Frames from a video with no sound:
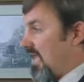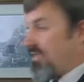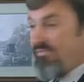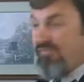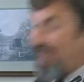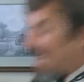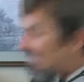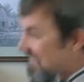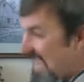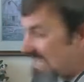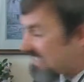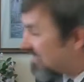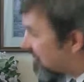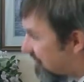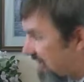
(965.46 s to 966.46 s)
Flesh
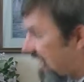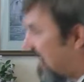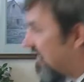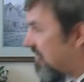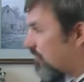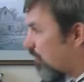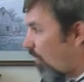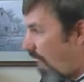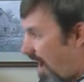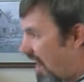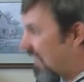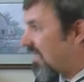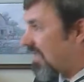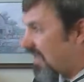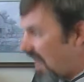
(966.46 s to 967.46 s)
hasn't changed
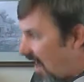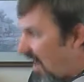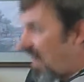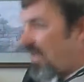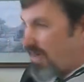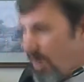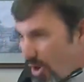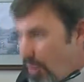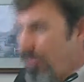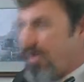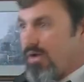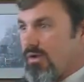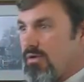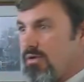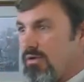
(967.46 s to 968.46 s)
one iota.